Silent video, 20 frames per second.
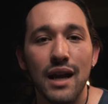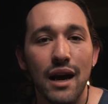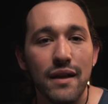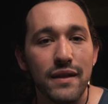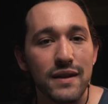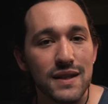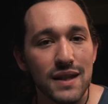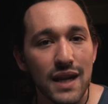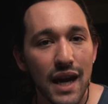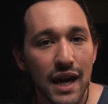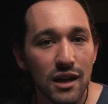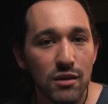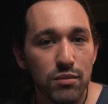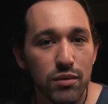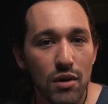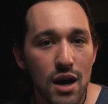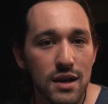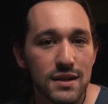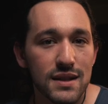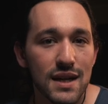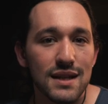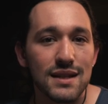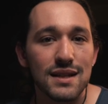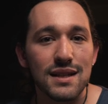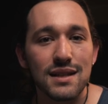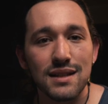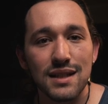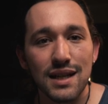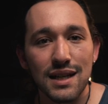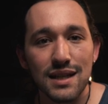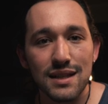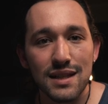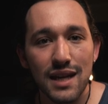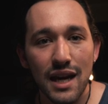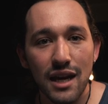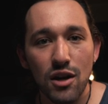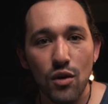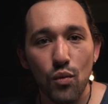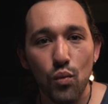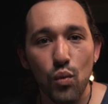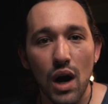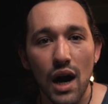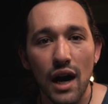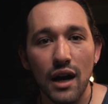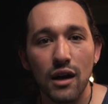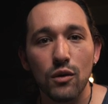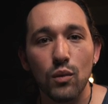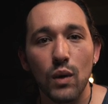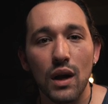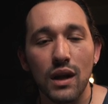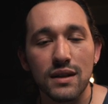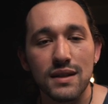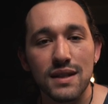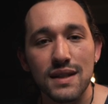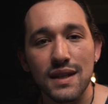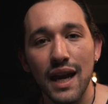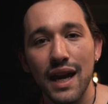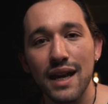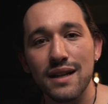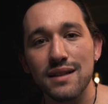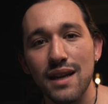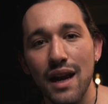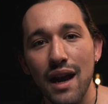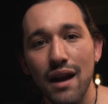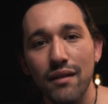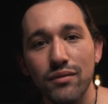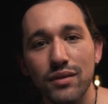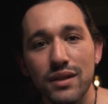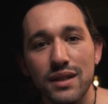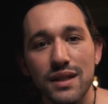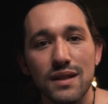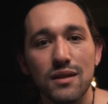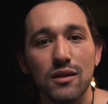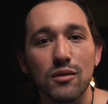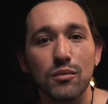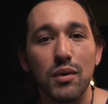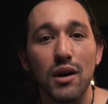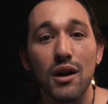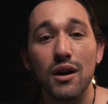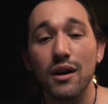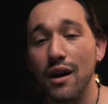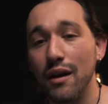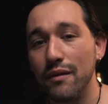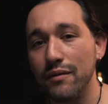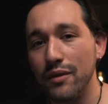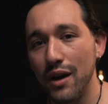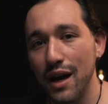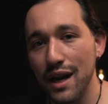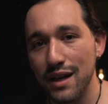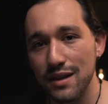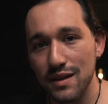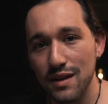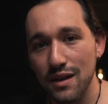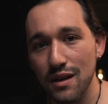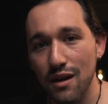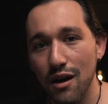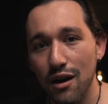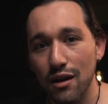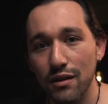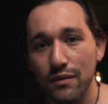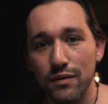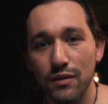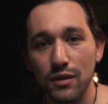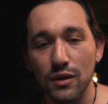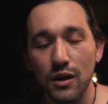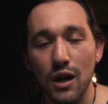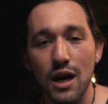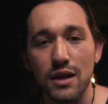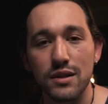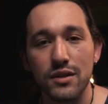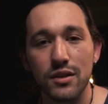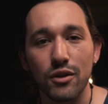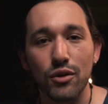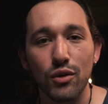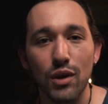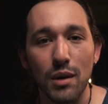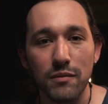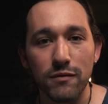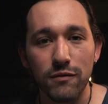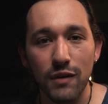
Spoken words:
Now the scanning process does take a while it scans every single part of your SD card for lost or corrupt